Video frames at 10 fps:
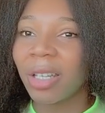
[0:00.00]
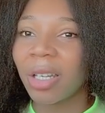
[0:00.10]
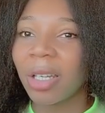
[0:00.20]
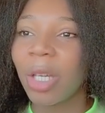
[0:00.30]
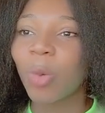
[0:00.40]

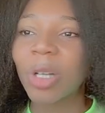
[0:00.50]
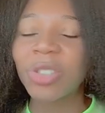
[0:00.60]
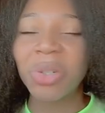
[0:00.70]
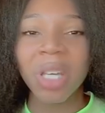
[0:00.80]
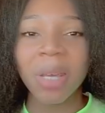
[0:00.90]
he
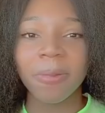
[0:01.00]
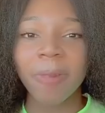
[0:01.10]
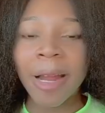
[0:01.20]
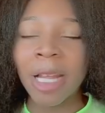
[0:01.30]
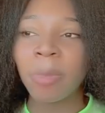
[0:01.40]
wants you to keep
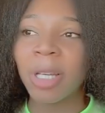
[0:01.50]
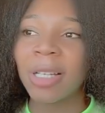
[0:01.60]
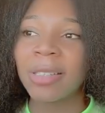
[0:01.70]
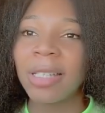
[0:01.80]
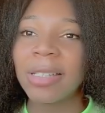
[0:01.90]
fighting
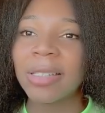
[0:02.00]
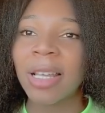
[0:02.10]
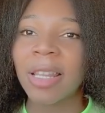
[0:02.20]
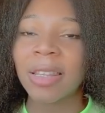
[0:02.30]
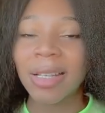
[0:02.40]
because he
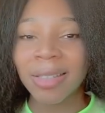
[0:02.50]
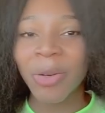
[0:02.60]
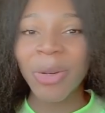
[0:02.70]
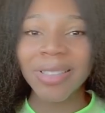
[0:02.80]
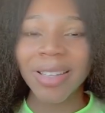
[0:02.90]
said that that's
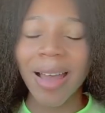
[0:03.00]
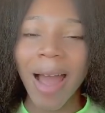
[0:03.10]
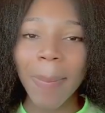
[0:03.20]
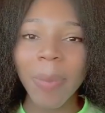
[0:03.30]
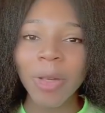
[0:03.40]
going to
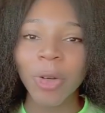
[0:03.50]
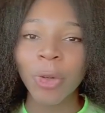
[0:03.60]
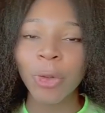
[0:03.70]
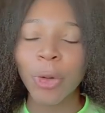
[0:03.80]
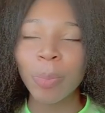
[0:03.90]
happen your
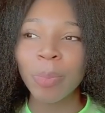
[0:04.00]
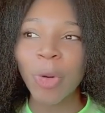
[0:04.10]
your